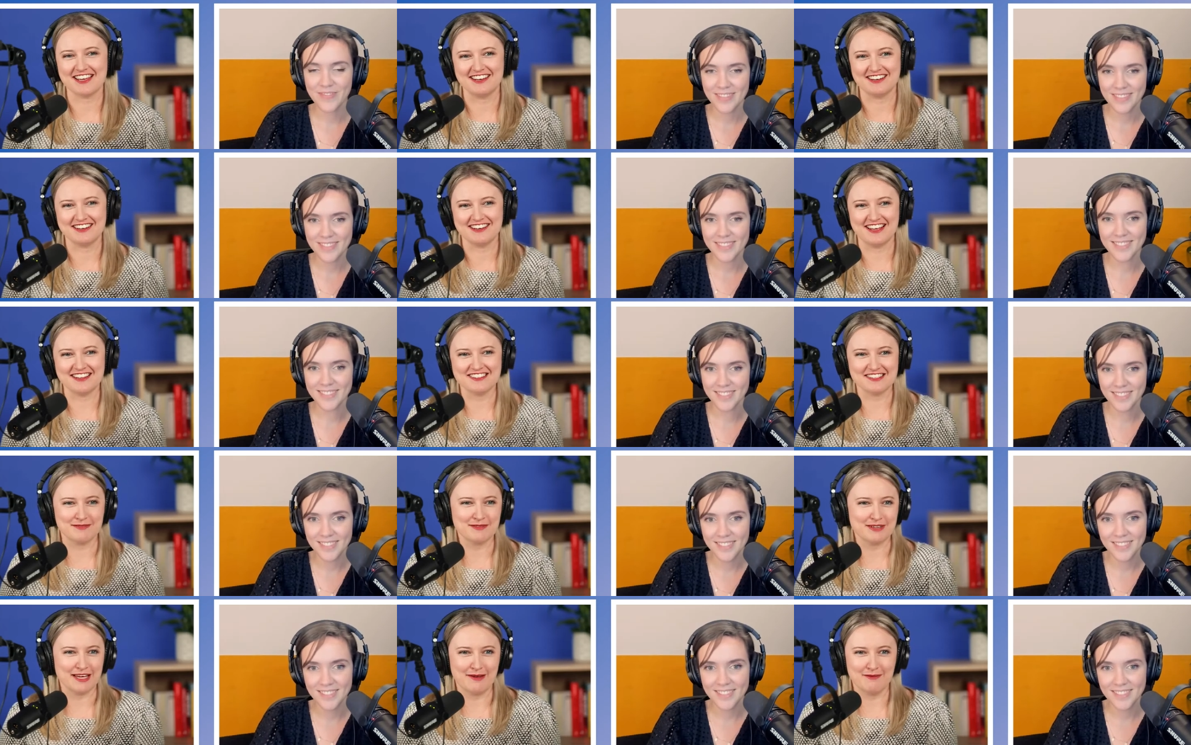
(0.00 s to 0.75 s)
Speaker 1: and
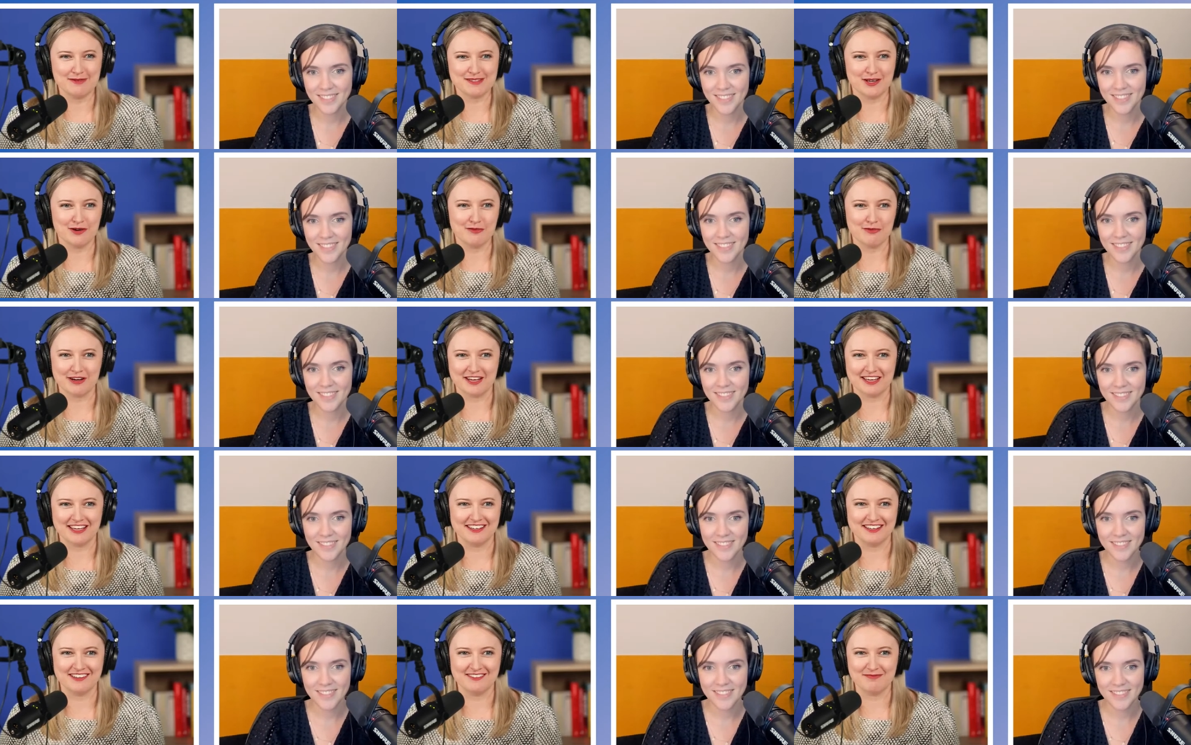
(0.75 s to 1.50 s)
and sometimes they'll
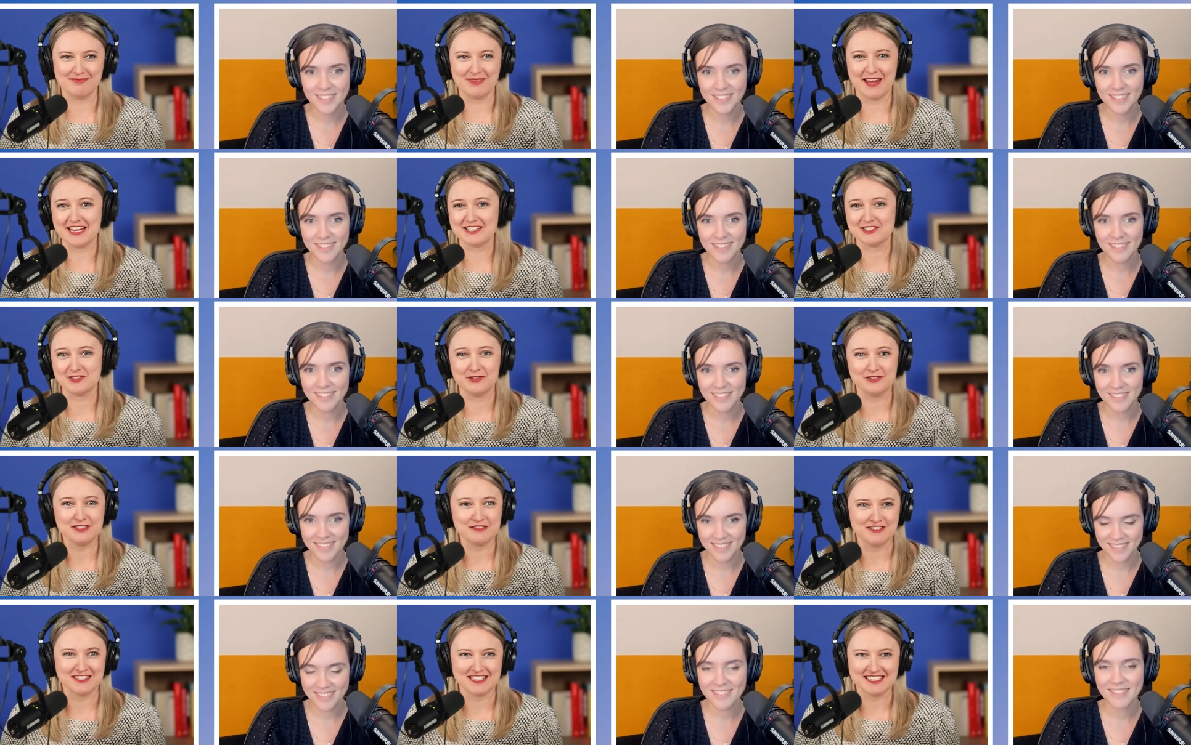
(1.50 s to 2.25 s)
bring in baked
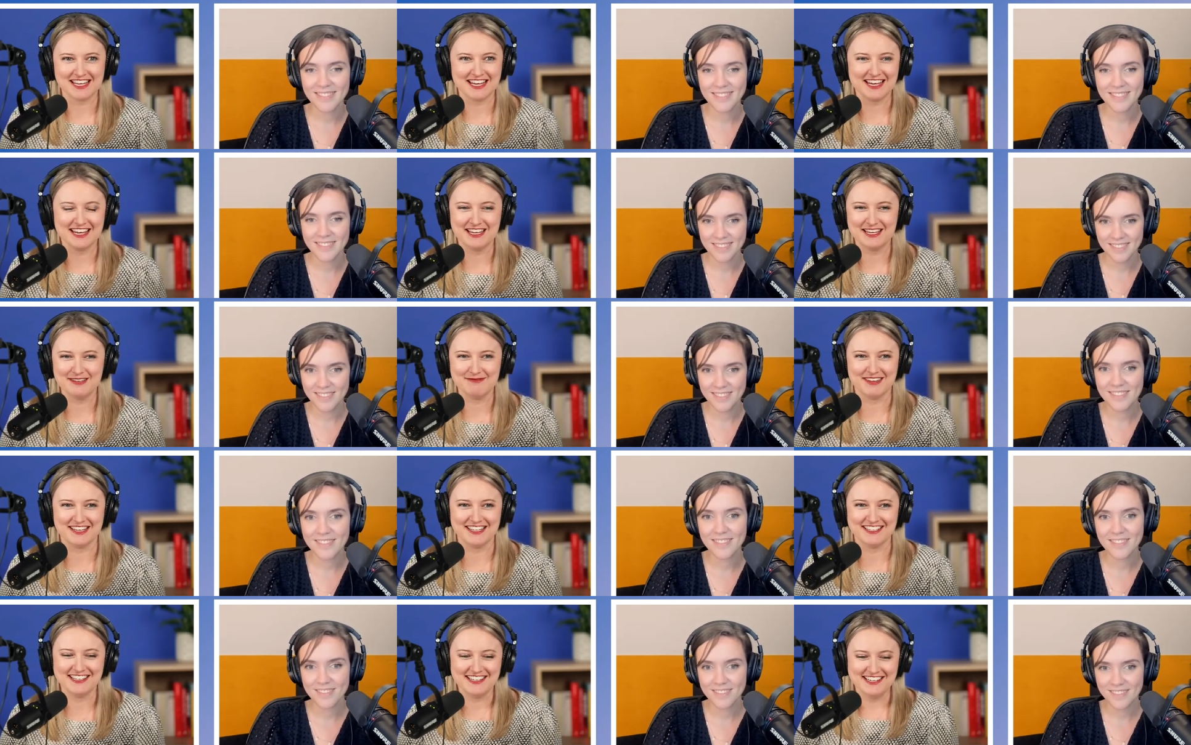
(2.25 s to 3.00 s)
goods for the
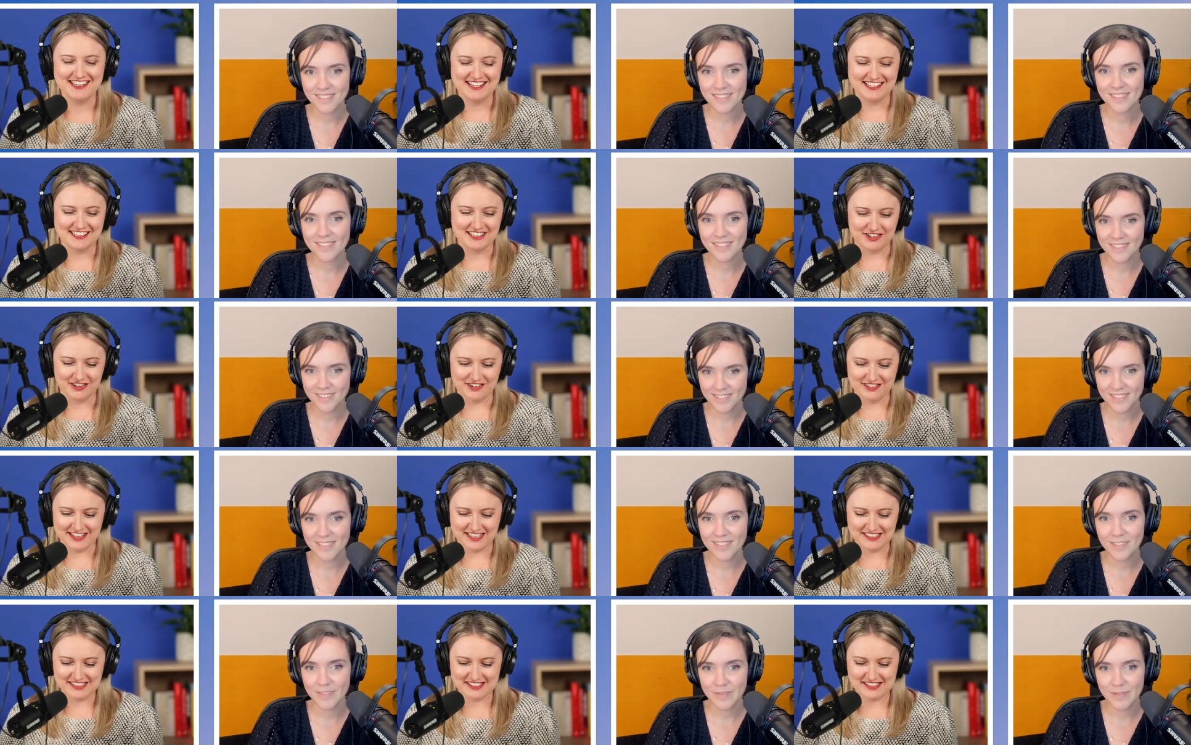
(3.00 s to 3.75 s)
team, and you know
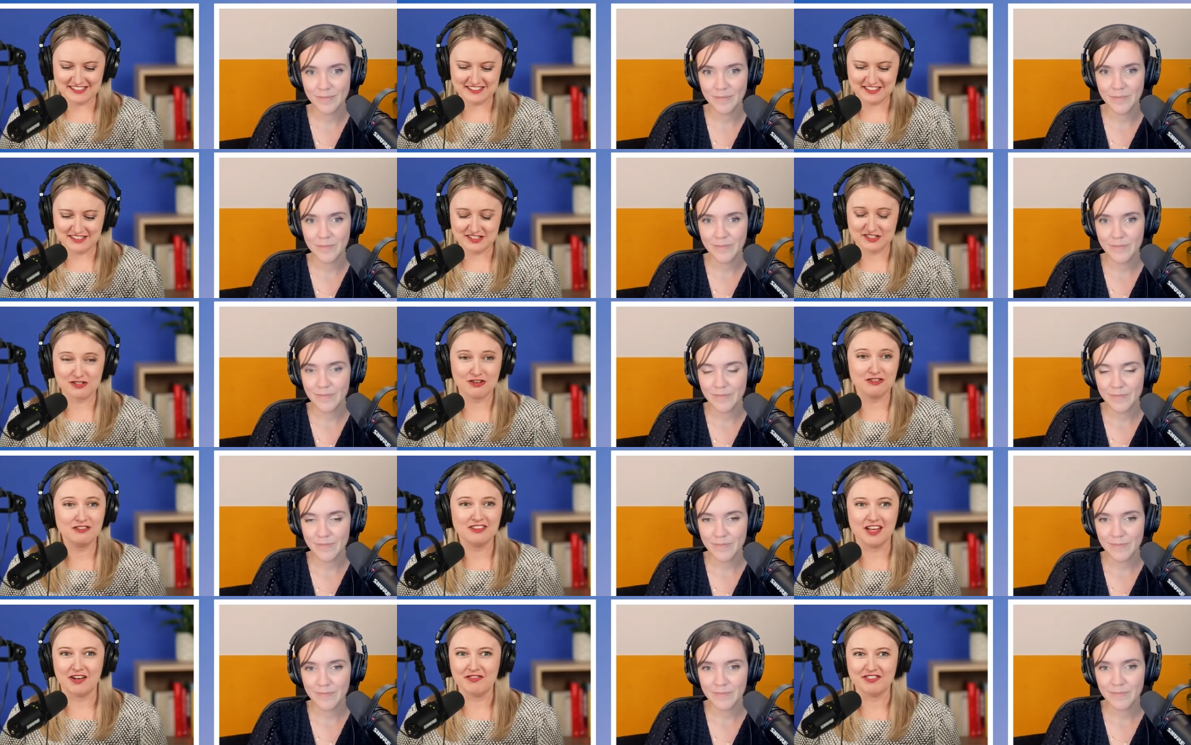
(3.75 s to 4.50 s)
that's it's
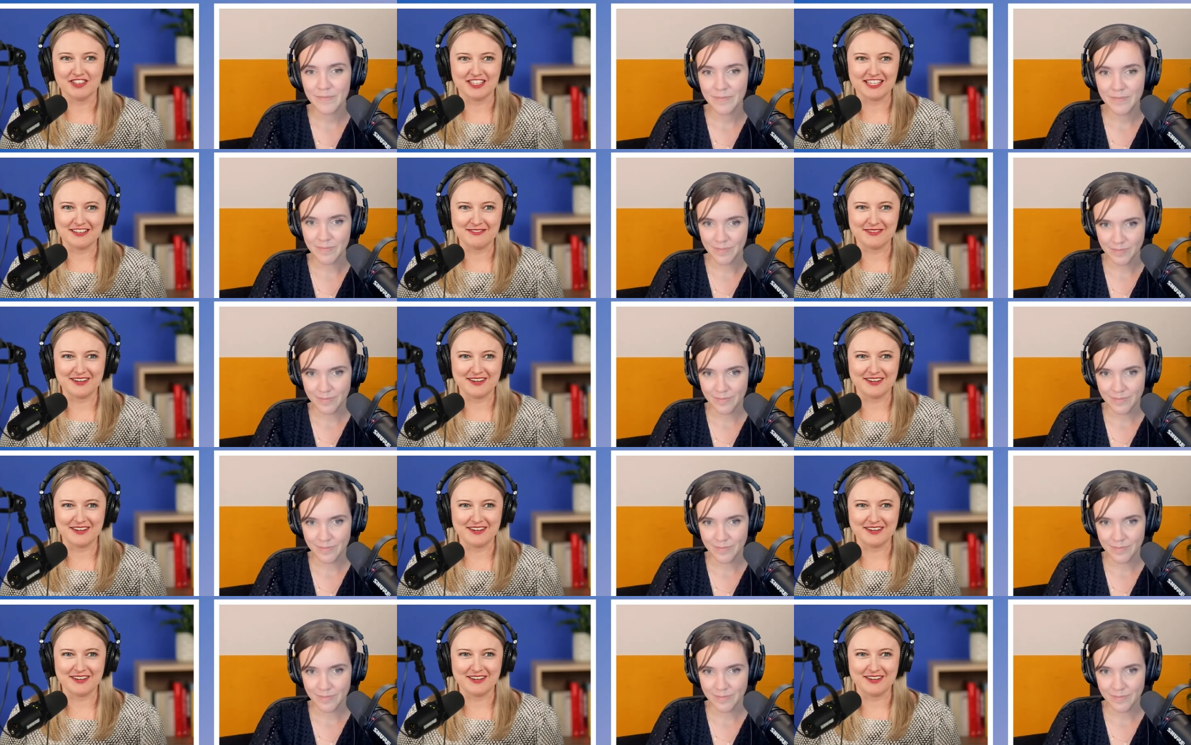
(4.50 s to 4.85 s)
so lovely.